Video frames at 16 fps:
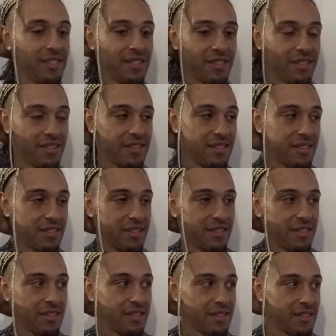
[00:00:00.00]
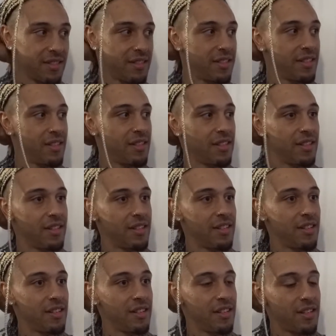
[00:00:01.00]

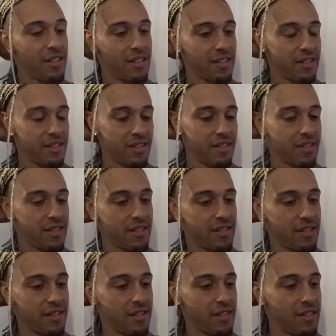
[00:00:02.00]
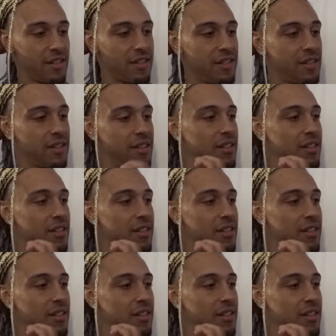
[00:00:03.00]
The person shown says nothing.